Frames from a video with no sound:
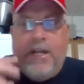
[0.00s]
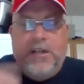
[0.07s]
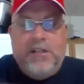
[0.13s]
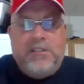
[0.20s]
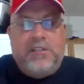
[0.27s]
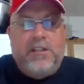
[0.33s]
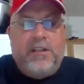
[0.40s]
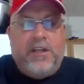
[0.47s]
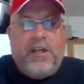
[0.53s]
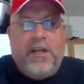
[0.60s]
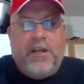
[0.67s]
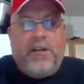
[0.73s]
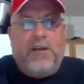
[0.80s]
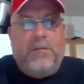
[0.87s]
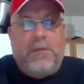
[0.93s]
here's the
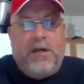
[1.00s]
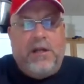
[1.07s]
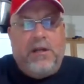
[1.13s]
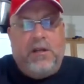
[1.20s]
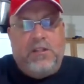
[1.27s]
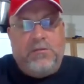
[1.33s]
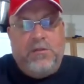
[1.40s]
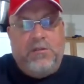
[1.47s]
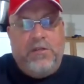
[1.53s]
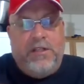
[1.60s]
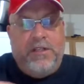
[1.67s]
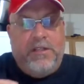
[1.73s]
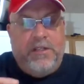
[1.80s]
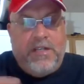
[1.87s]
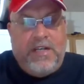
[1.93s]
kicker about all this
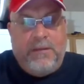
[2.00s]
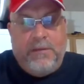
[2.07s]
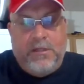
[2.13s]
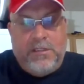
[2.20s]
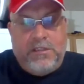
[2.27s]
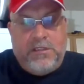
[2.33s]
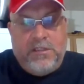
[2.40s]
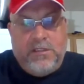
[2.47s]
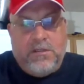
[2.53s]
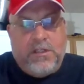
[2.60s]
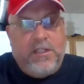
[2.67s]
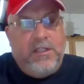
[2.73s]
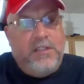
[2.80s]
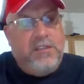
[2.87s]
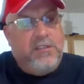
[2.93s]
between Diamond and
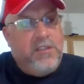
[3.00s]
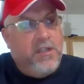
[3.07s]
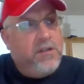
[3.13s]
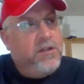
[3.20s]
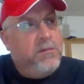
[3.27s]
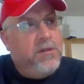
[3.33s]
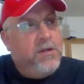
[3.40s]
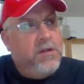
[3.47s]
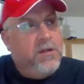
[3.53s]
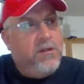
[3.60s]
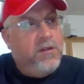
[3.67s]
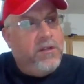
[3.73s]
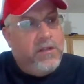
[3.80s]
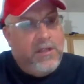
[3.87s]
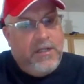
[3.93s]
Silk and Zuckerberg,
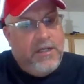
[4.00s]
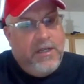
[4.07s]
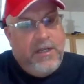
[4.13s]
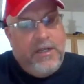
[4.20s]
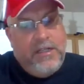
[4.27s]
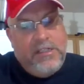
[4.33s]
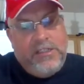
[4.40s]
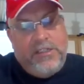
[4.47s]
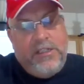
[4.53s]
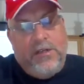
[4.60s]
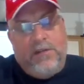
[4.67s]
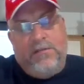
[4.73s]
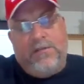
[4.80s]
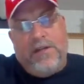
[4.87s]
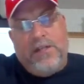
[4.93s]
or the
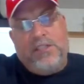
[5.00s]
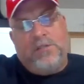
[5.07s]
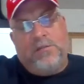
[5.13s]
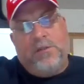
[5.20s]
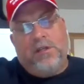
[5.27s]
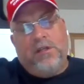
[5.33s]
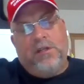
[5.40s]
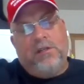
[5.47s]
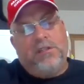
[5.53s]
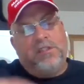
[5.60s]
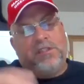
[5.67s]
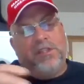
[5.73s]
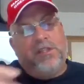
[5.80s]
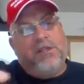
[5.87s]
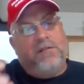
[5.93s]
CEO of Facebook. The
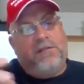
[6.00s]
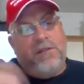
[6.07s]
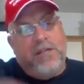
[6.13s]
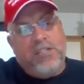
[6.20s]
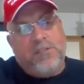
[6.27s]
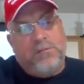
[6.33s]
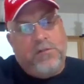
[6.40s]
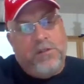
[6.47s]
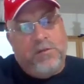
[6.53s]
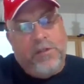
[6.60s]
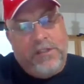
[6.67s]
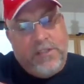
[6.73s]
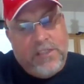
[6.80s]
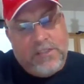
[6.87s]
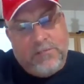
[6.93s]
CEO of Facebook, when
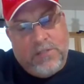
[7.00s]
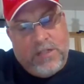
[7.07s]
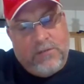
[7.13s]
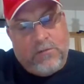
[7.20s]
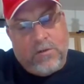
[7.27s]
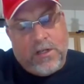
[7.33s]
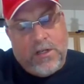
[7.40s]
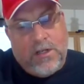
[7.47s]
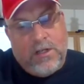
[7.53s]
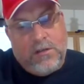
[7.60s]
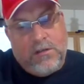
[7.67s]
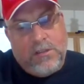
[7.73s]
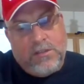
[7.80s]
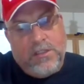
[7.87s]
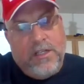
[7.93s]
he testified for
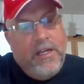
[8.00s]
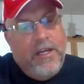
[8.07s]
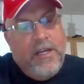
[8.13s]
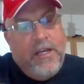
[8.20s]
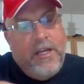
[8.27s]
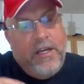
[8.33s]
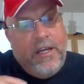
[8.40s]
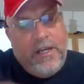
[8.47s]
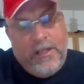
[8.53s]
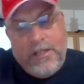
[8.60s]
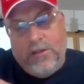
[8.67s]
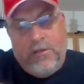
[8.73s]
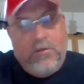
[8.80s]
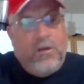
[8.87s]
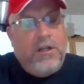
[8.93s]
Congress, he
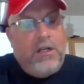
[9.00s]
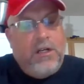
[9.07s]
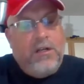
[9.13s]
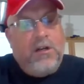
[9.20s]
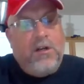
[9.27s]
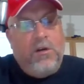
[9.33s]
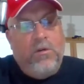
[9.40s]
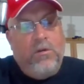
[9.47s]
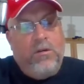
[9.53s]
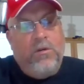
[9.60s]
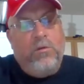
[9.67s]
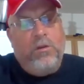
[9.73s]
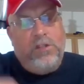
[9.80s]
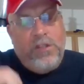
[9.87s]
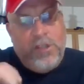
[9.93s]
didn't do it under oath,
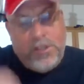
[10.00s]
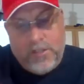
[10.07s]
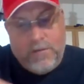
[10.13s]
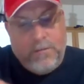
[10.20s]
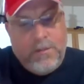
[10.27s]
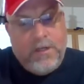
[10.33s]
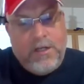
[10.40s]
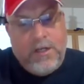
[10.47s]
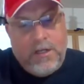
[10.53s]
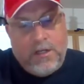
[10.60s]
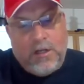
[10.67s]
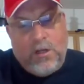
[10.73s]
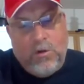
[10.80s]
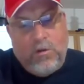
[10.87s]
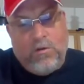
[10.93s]
which he should have been under
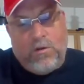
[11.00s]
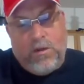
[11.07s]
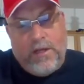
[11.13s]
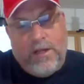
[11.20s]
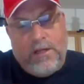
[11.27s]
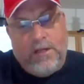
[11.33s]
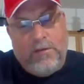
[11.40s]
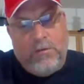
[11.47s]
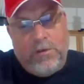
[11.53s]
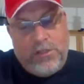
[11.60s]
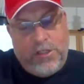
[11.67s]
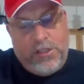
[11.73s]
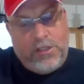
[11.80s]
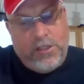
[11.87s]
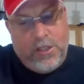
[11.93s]
oath for that, which
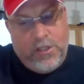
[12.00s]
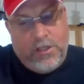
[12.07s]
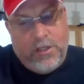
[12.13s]
he should,